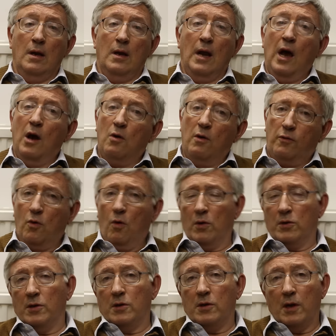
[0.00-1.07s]
Now, of
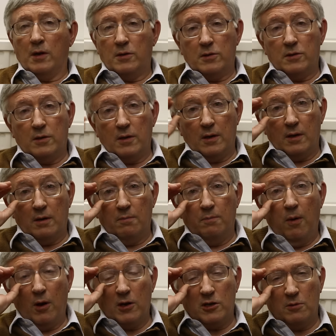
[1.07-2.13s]
course, it's
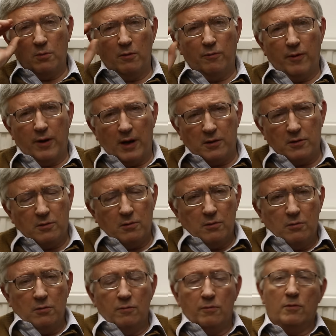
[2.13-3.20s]
impossible for us
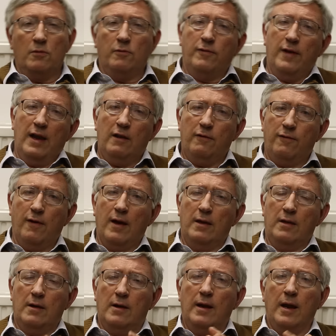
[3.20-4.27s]
to
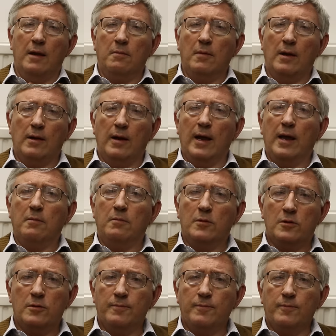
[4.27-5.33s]
verify the
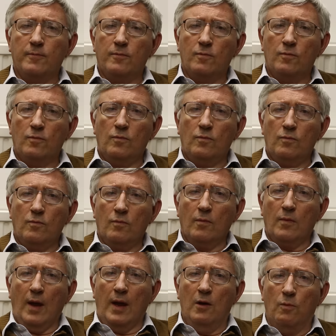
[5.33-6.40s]
claims
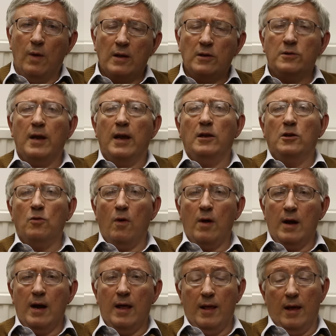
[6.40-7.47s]
in one sense or
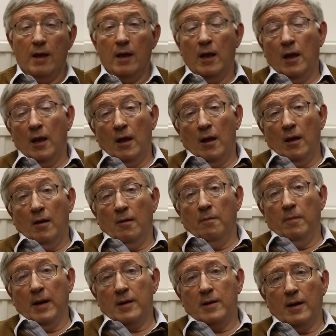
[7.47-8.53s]
another.
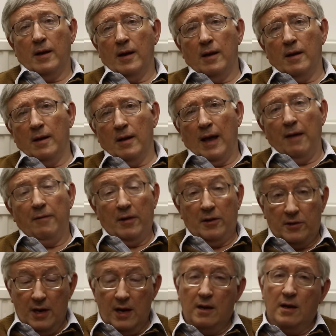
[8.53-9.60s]
But having
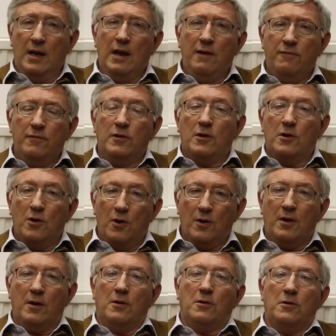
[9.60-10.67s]
seen even the
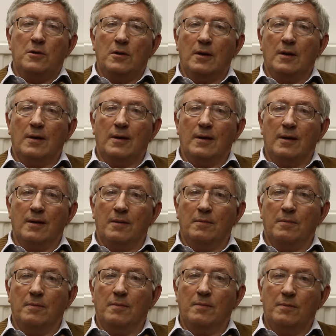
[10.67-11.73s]
Turkish
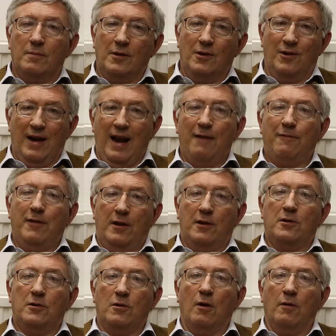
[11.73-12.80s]

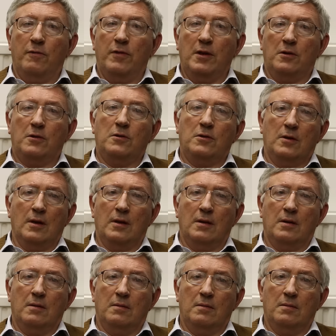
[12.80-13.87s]
graphics of this
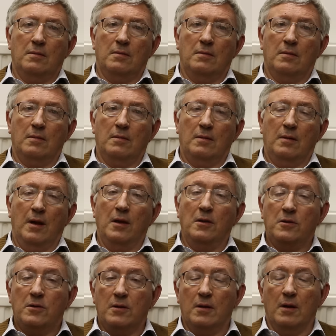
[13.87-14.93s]

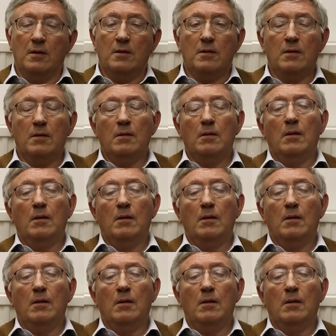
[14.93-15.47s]
incident,